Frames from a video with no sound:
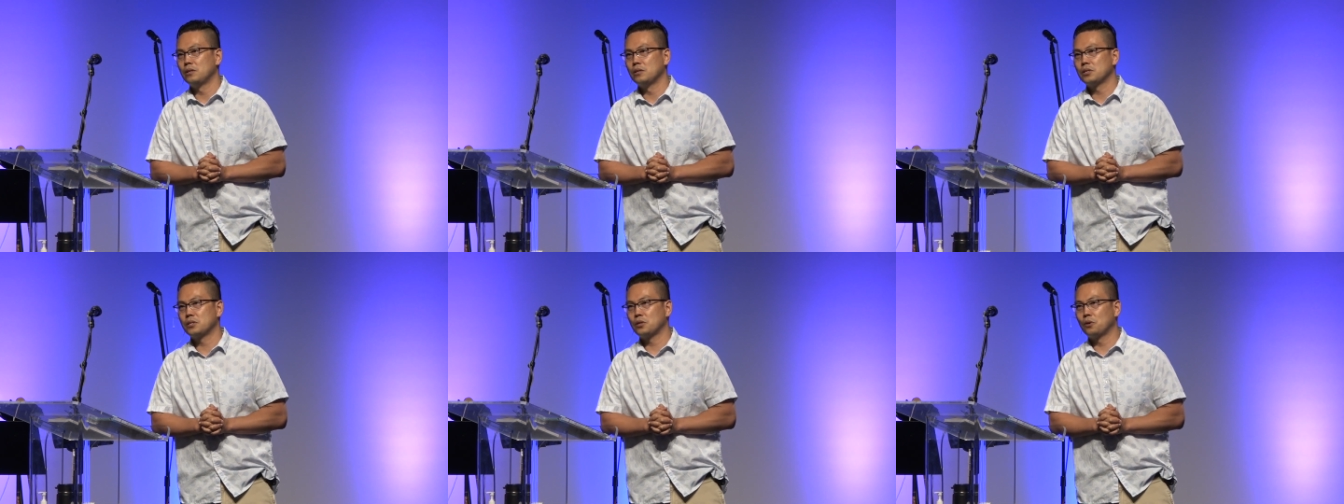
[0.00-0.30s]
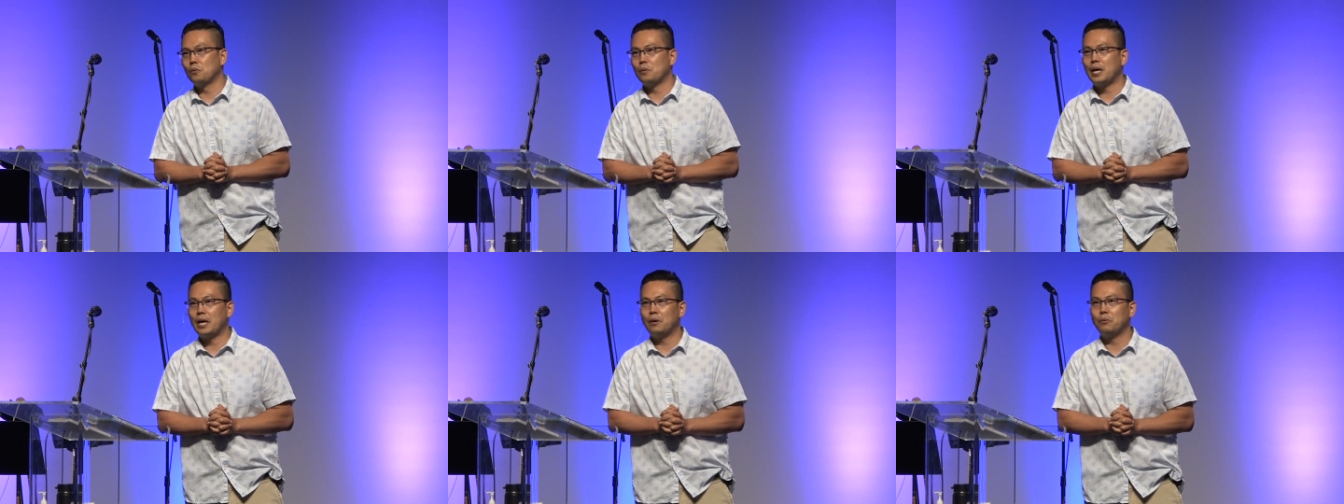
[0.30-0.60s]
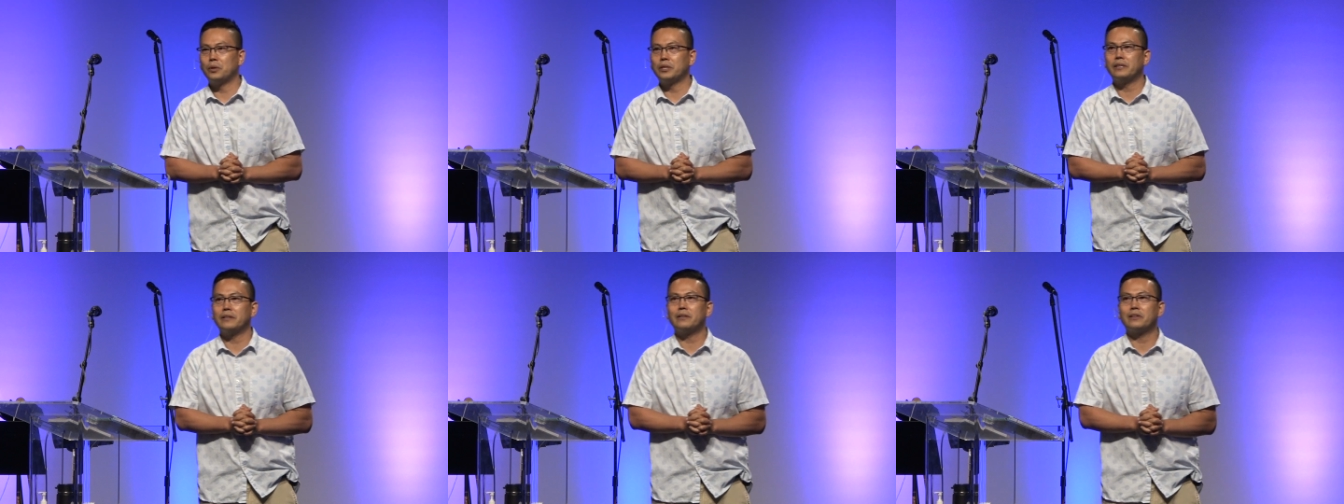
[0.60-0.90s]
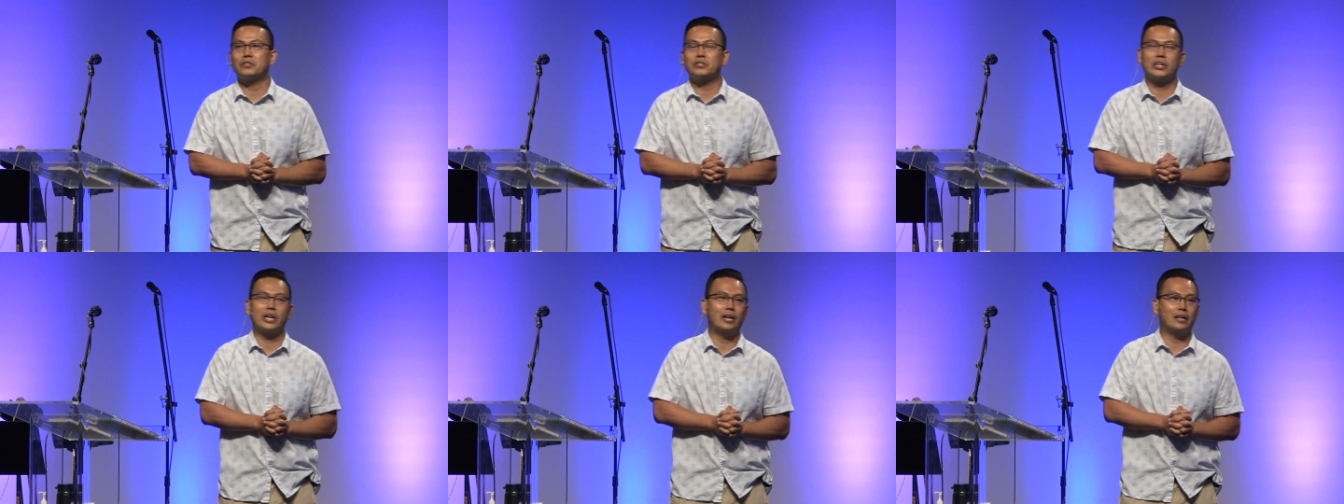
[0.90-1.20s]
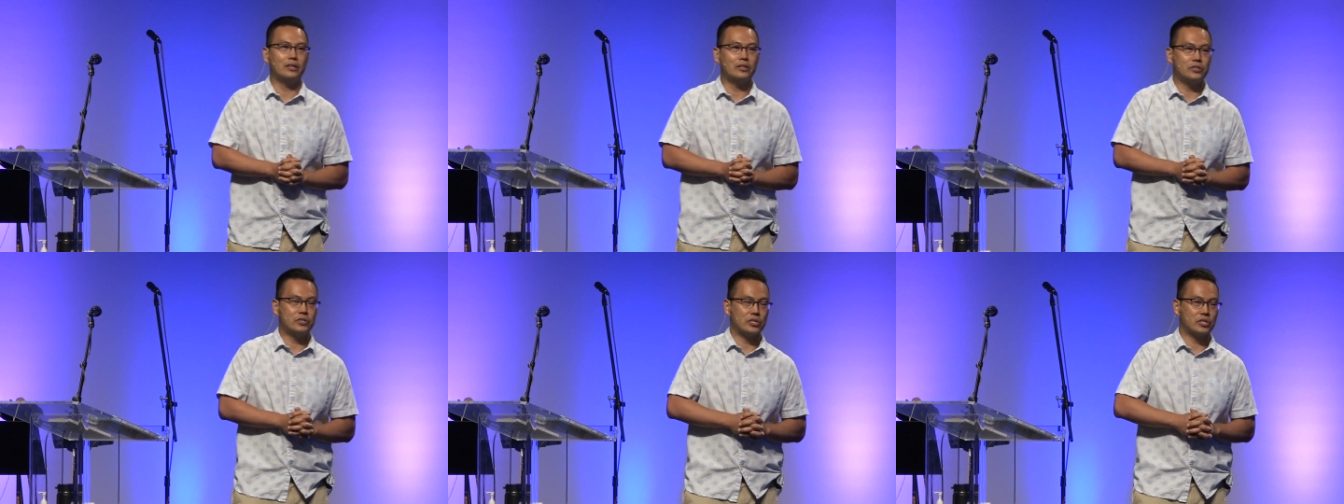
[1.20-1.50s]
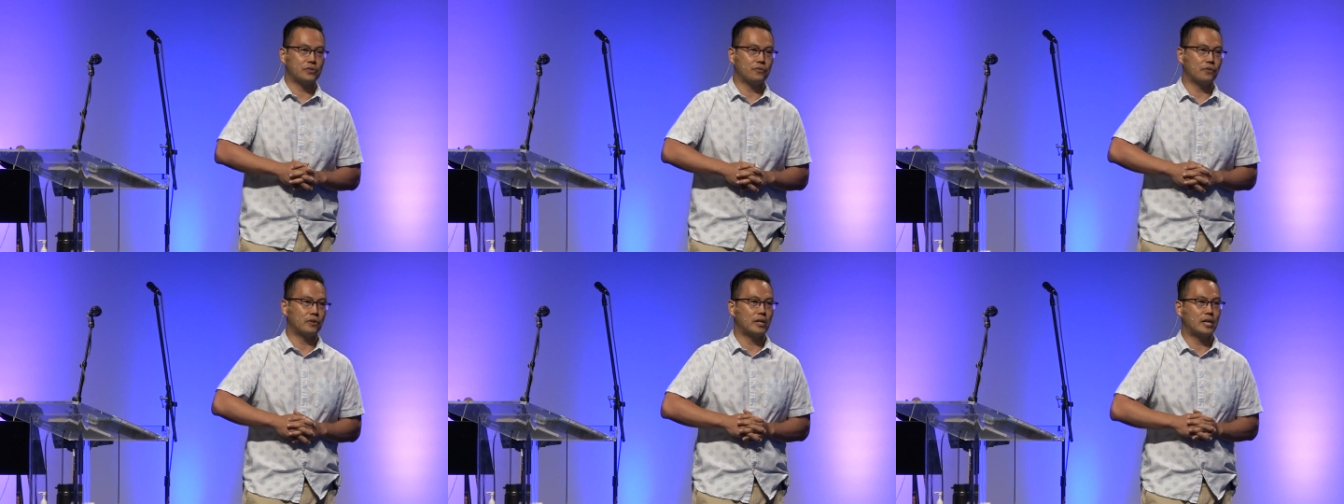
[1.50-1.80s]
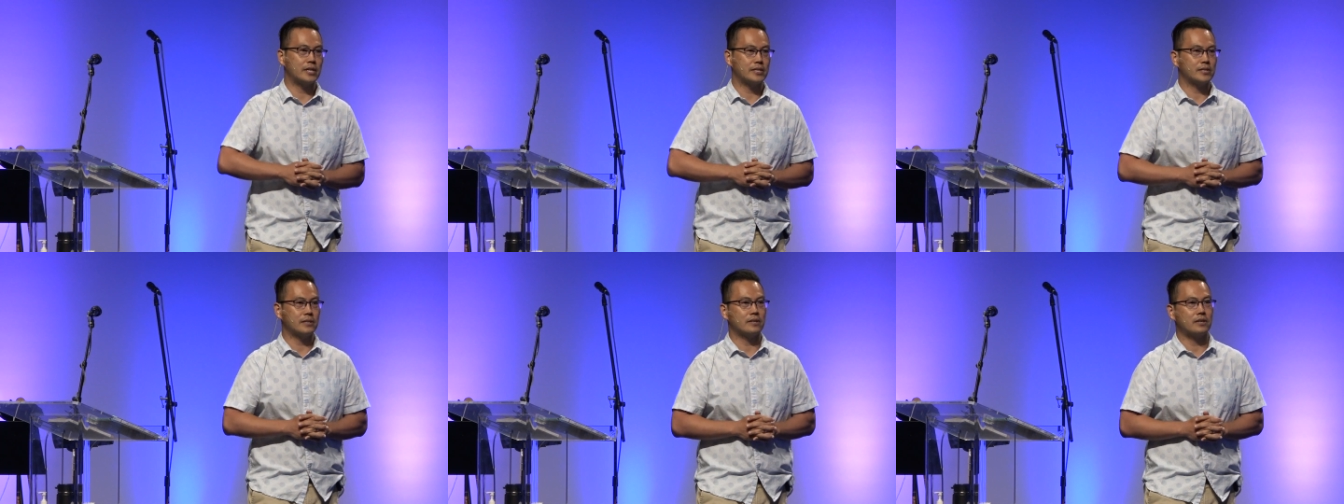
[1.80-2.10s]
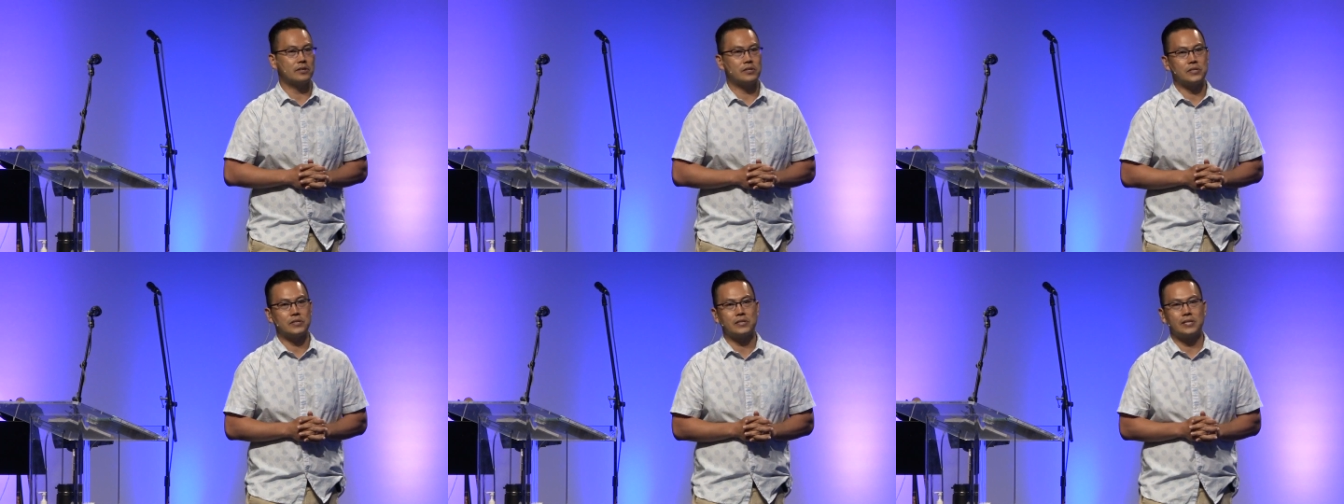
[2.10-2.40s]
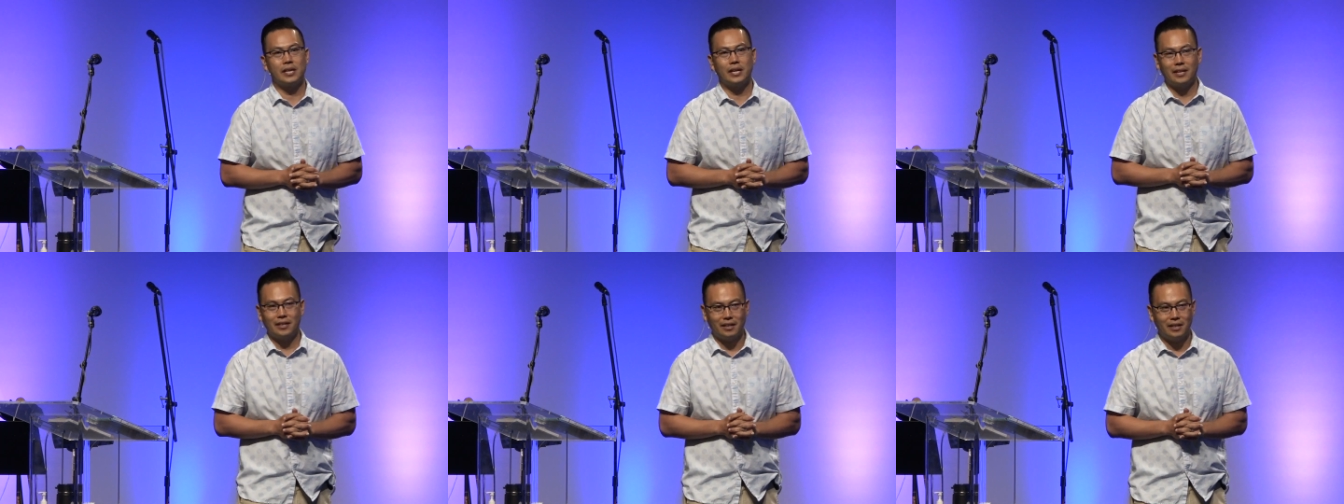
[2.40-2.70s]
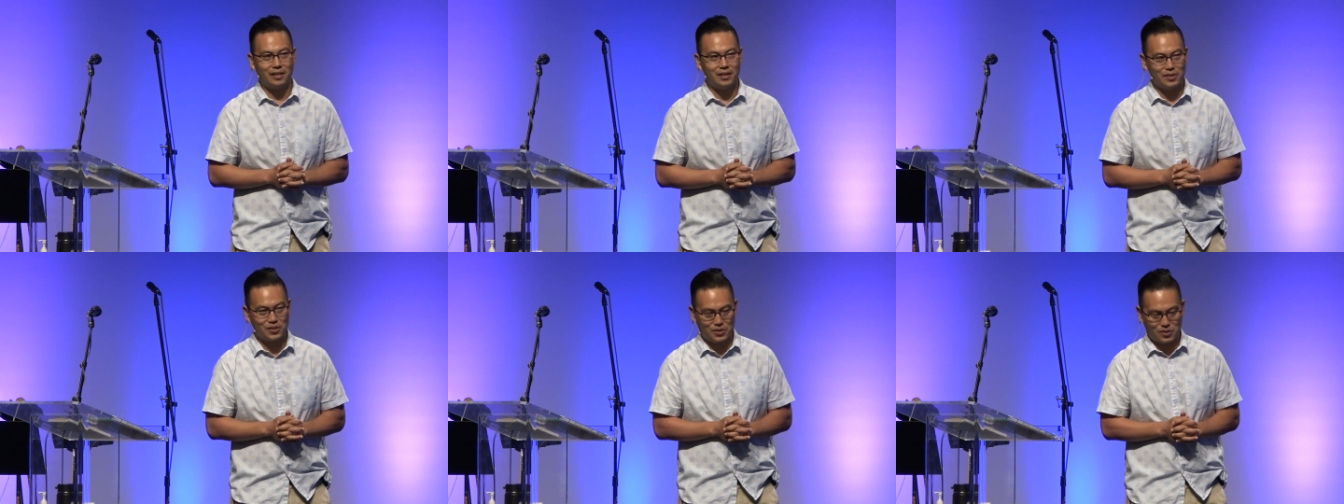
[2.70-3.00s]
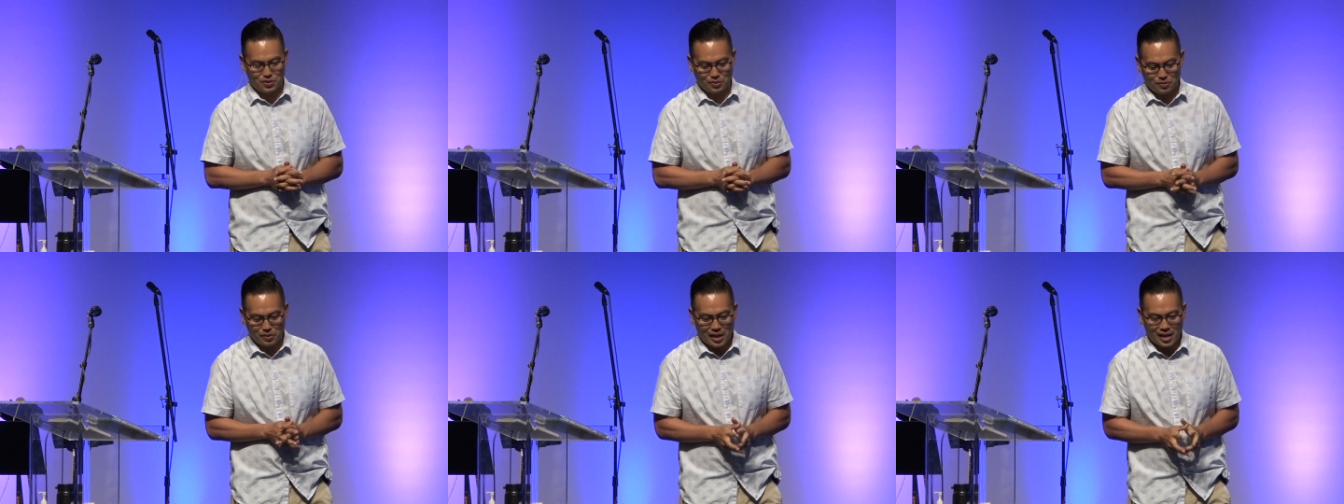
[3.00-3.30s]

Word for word: So, while one of the challenges for us in our society is to